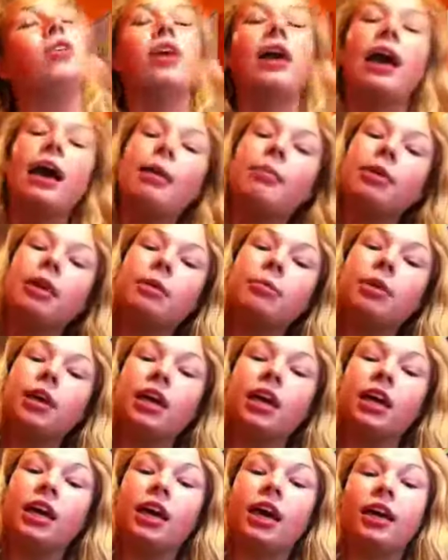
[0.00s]
grabbing
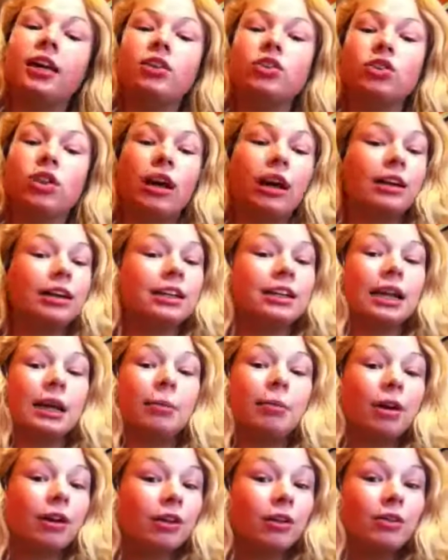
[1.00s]
me and trying to
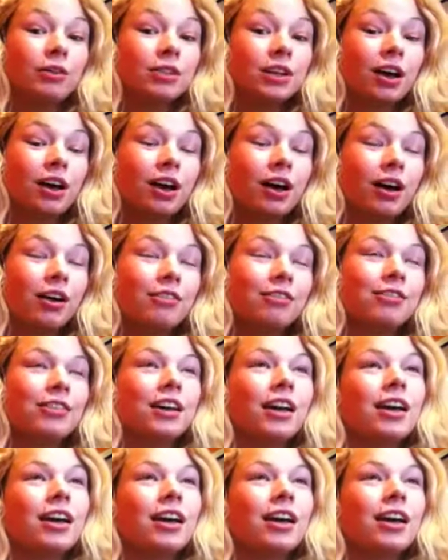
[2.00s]
take my clothes off.